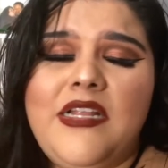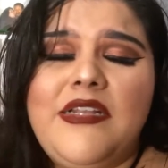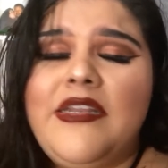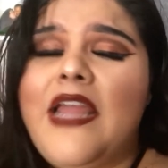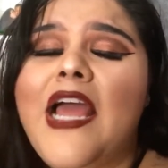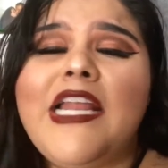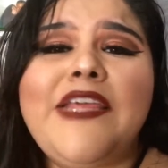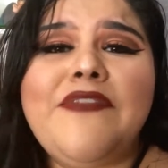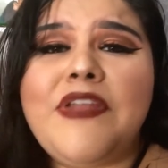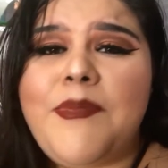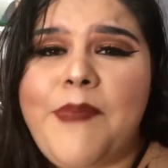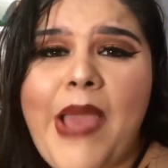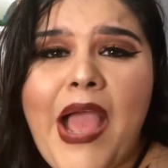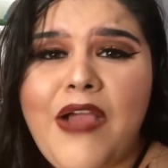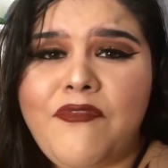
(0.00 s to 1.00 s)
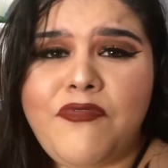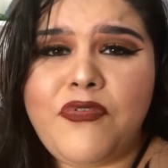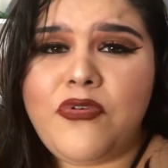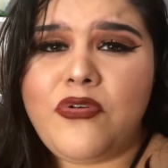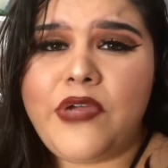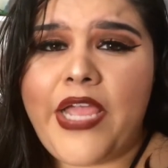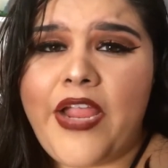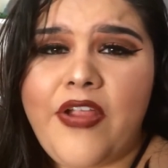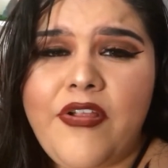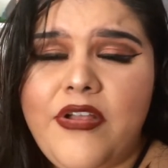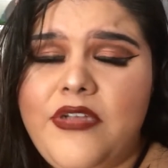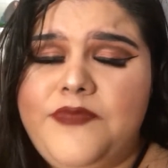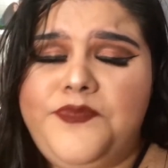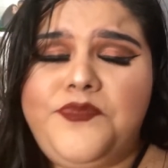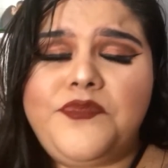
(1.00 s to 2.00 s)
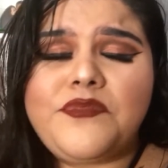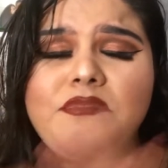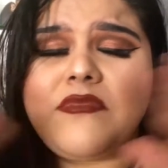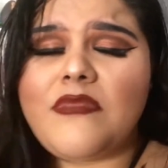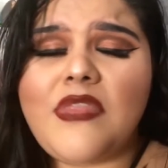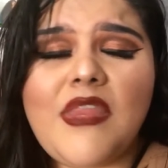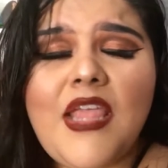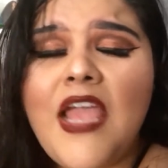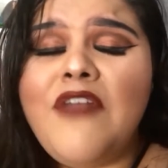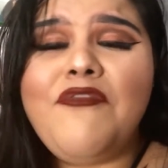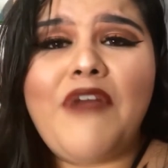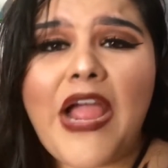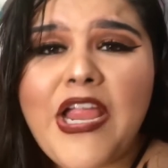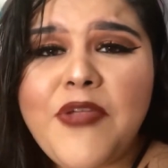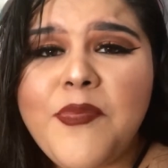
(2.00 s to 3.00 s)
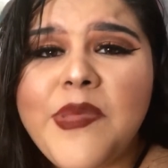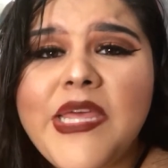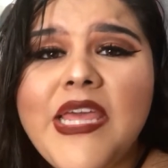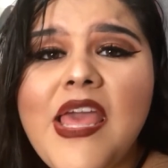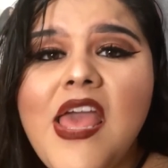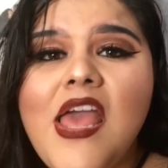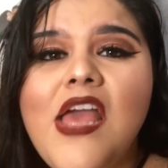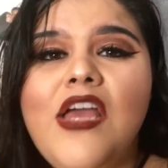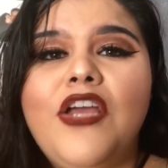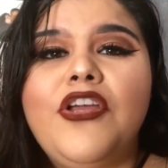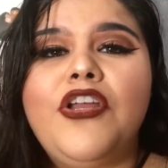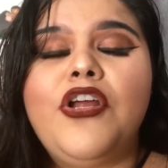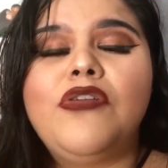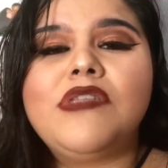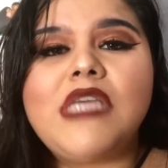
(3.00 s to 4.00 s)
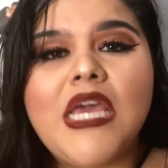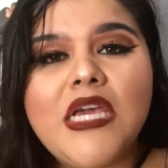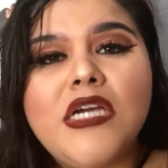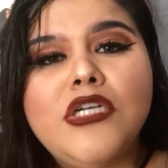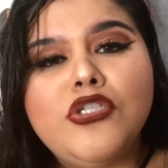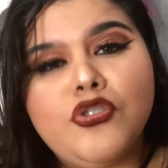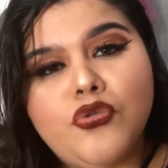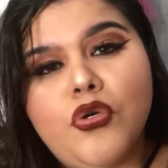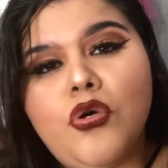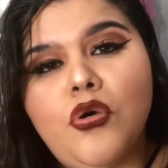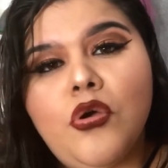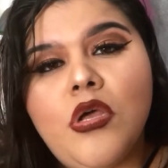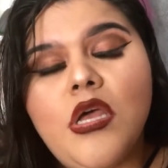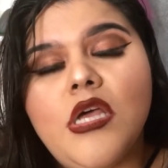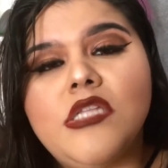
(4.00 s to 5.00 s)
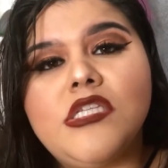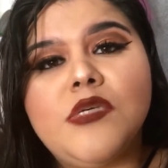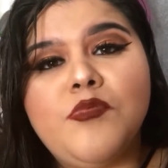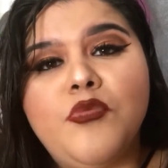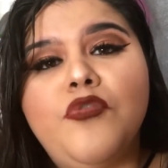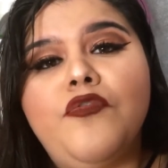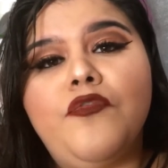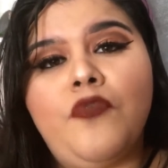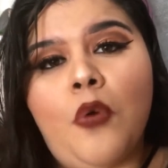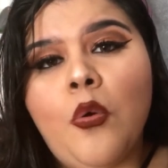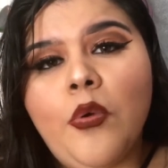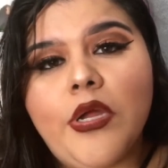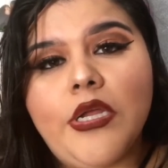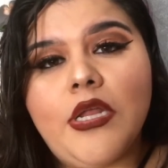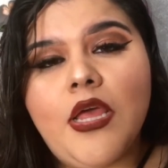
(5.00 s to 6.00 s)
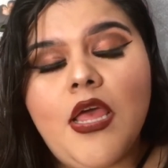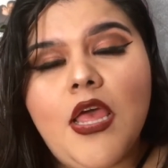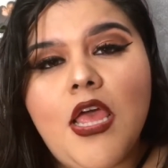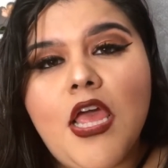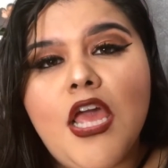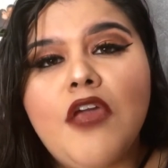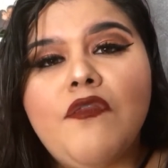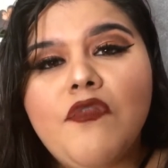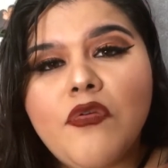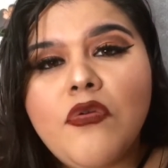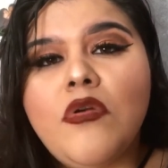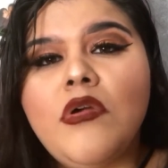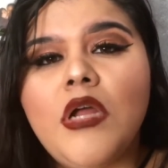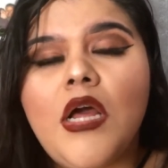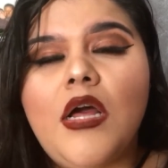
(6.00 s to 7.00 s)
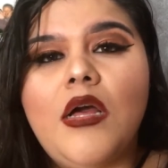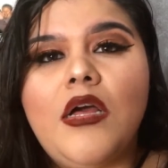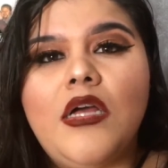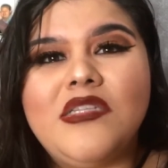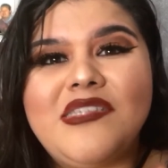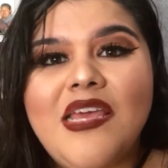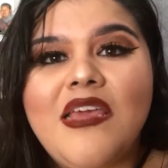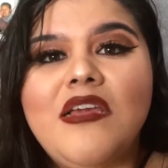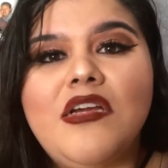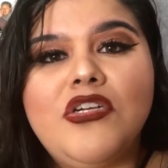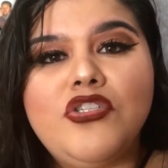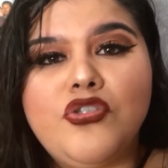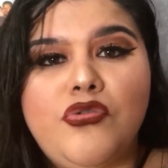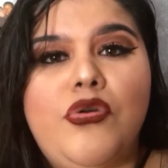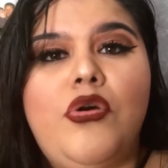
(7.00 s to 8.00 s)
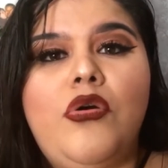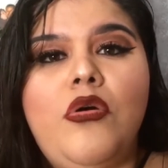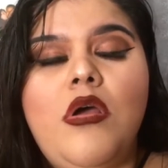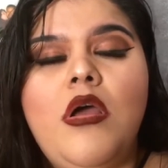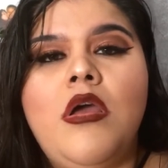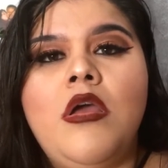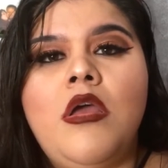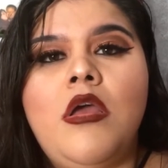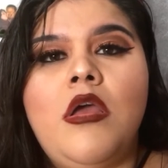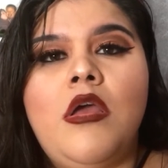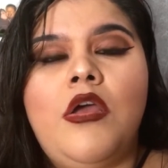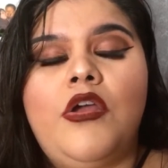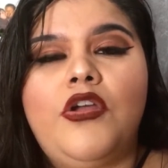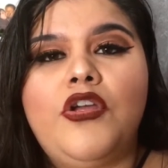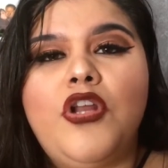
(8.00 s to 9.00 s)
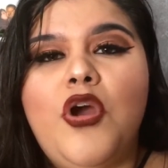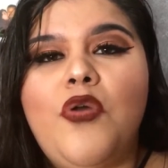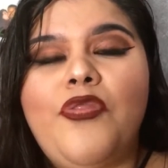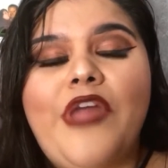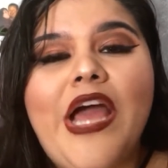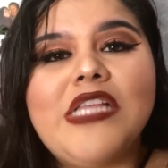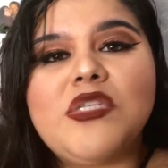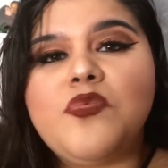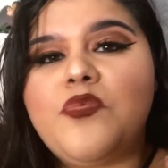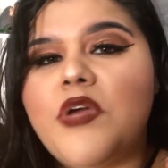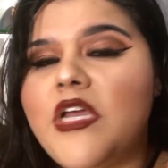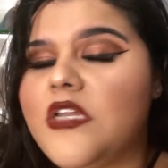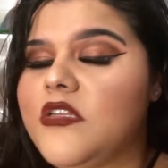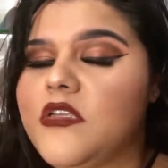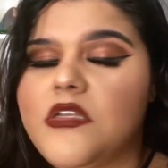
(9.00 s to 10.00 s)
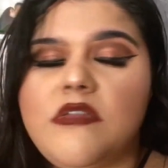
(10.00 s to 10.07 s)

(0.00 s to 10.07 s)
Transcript: not even impactful environment. You know, take control to move forward. If you don't take control, you know, that's when